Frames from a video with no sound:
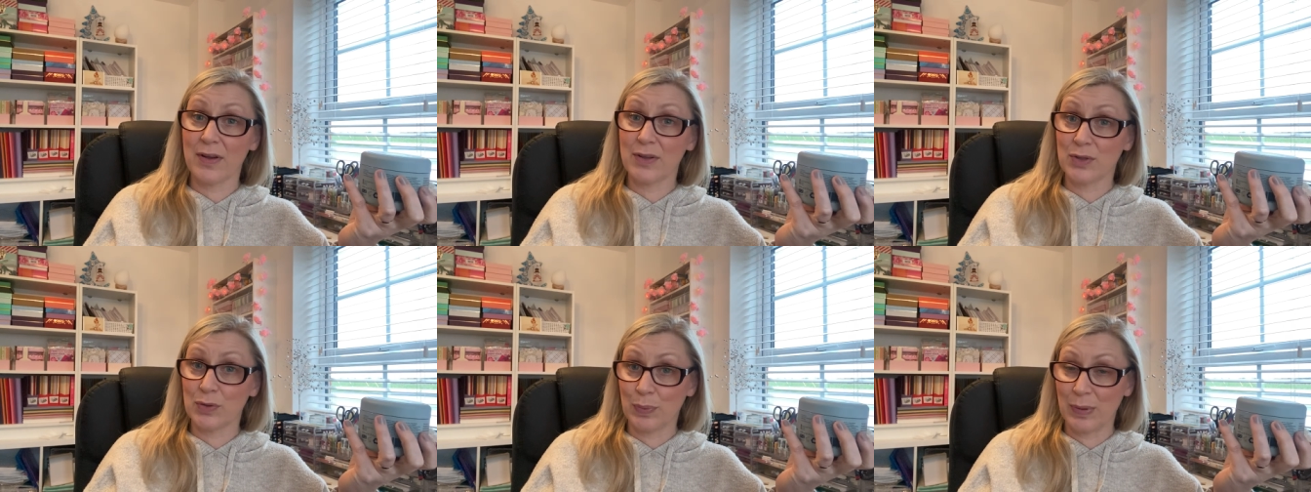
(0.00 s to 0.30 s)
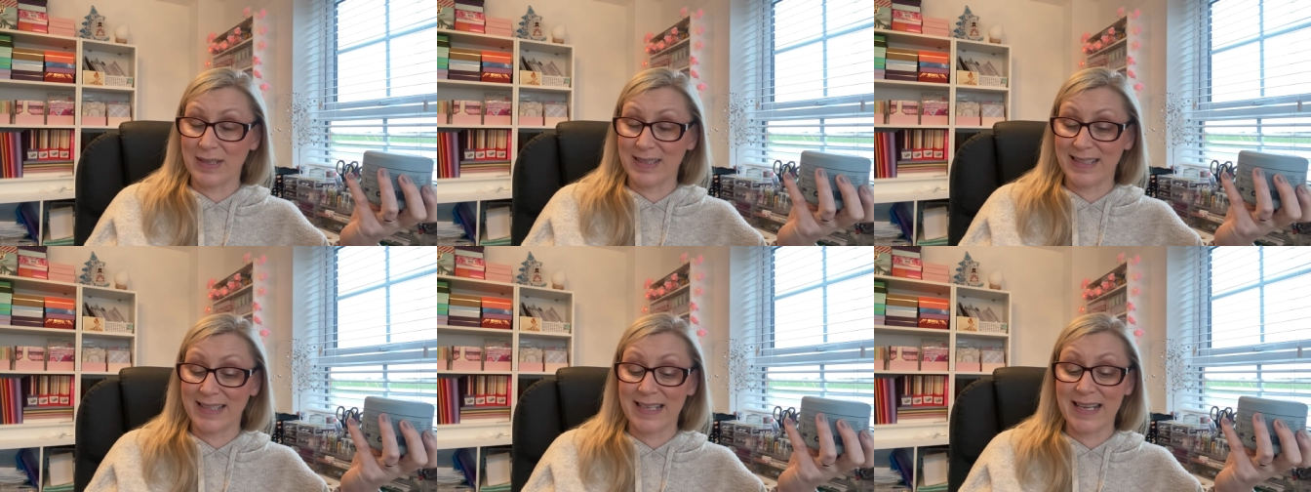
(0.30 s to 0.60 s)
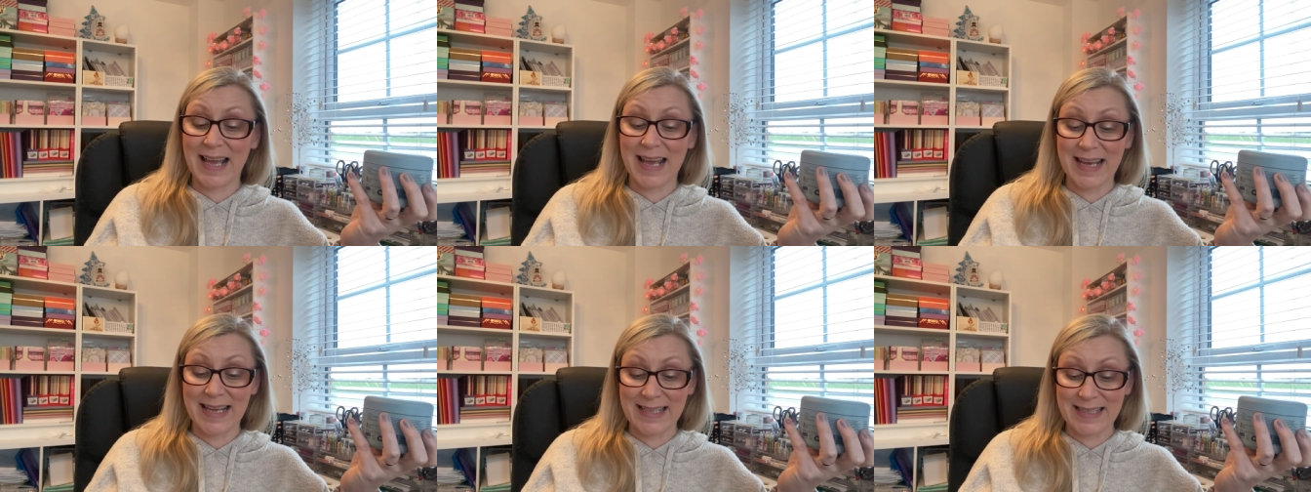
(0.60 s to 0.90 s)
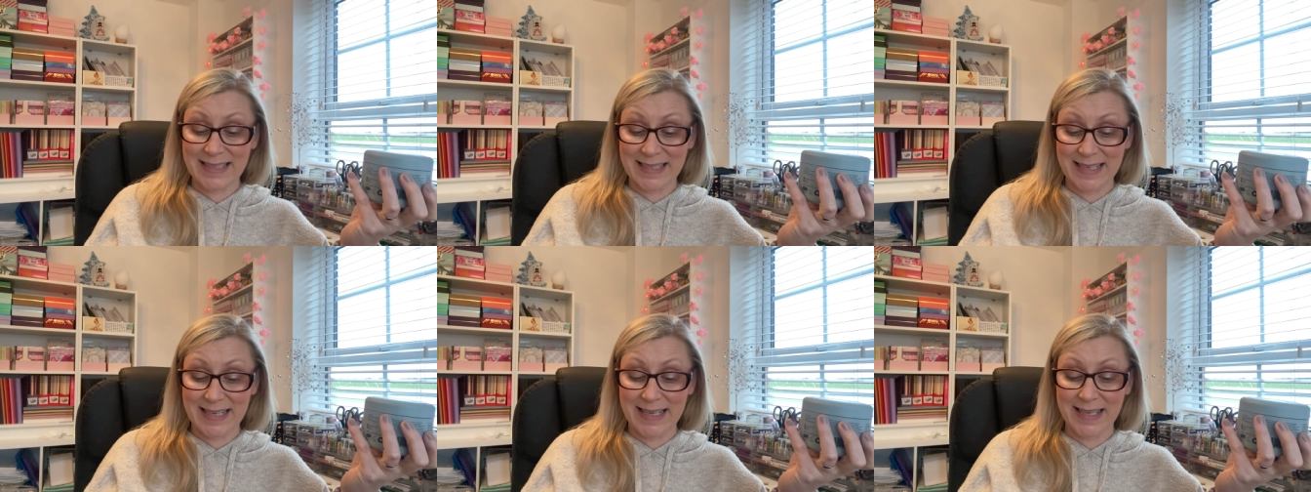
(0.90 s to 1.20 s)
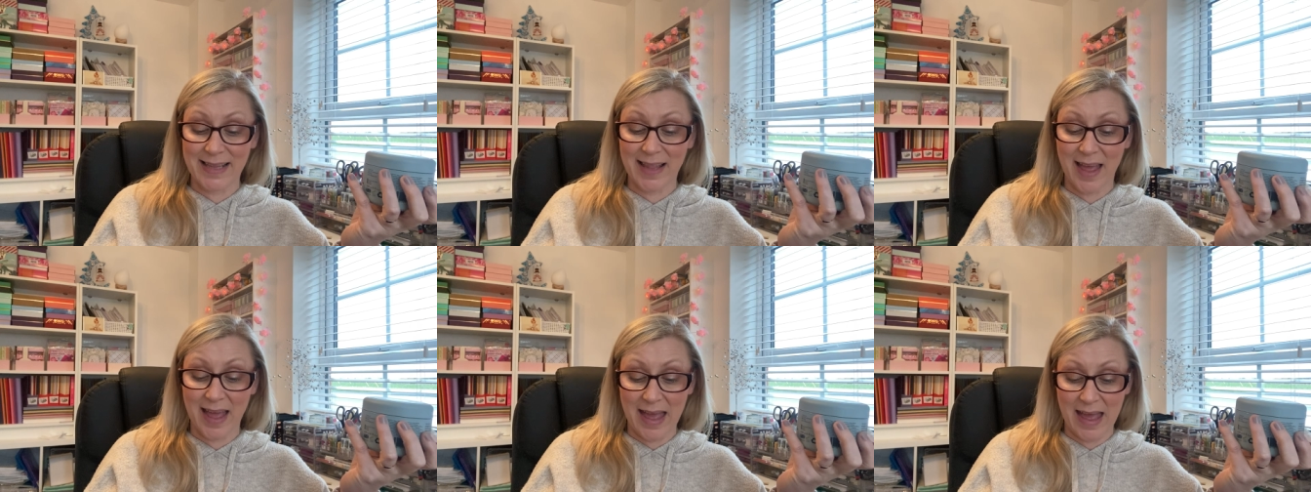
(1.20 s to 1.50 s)
a
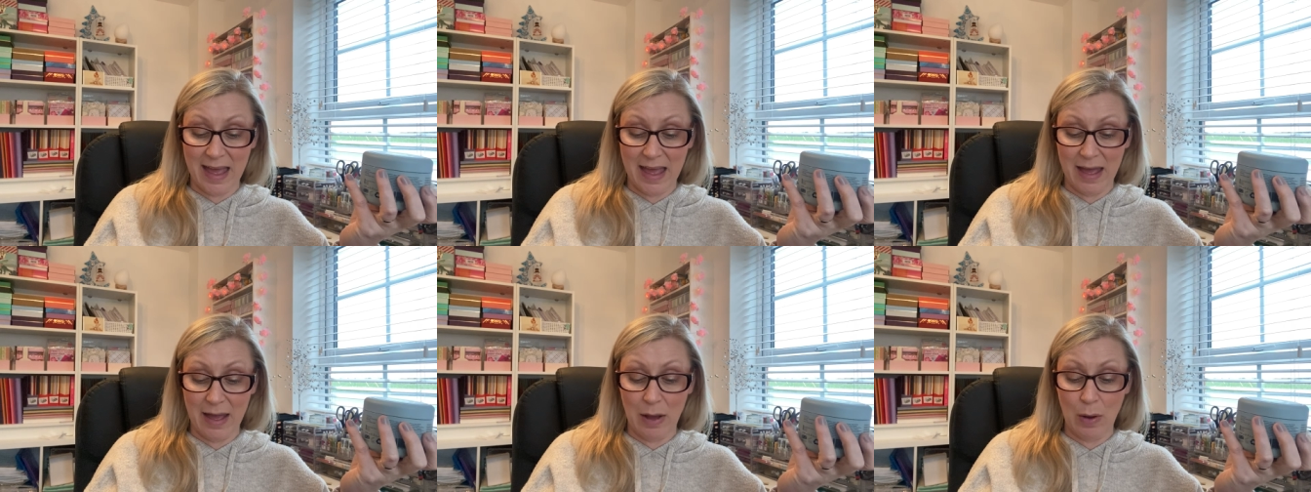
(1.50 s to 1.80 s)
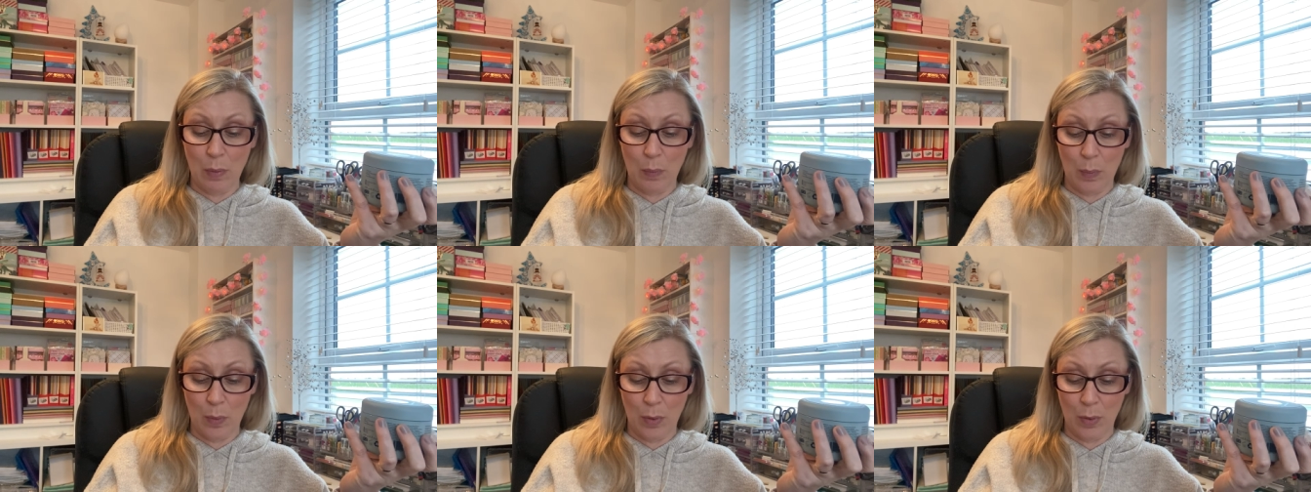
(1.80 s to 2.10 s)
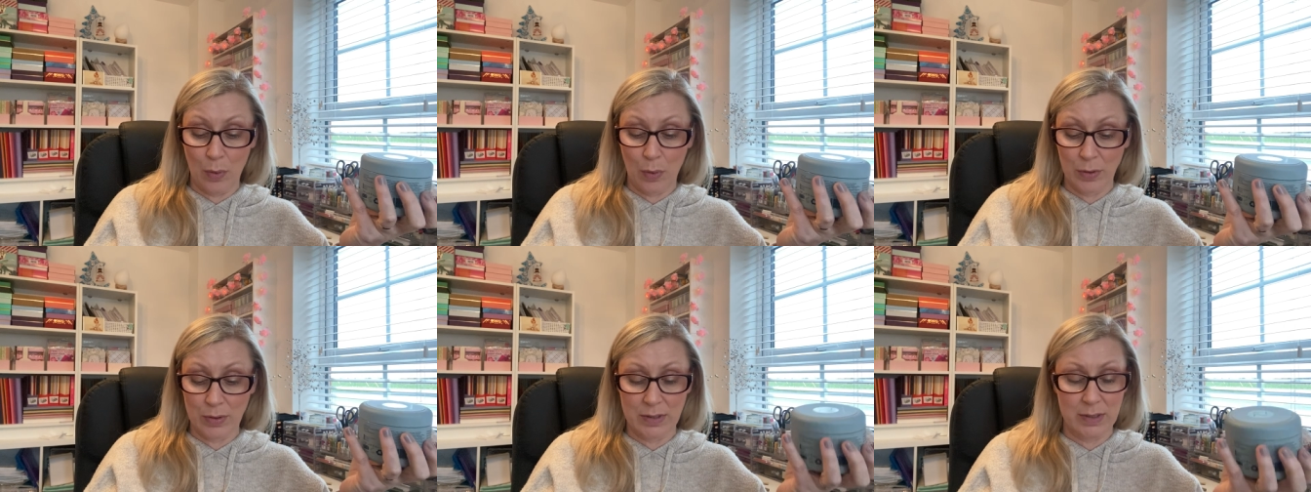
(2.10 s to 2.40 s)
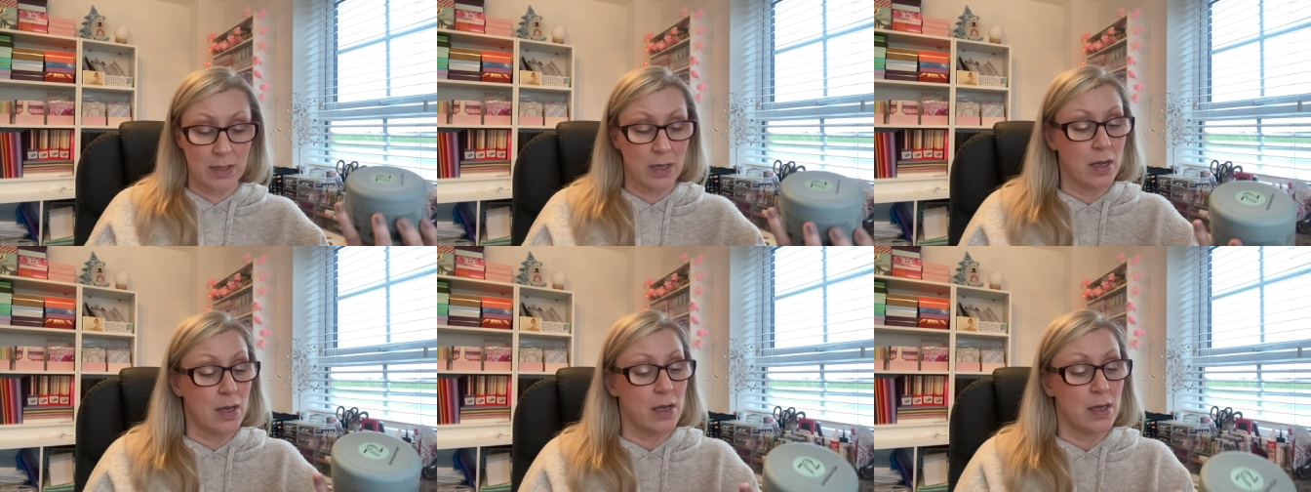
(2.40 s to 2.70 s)
2018 Hair Awards.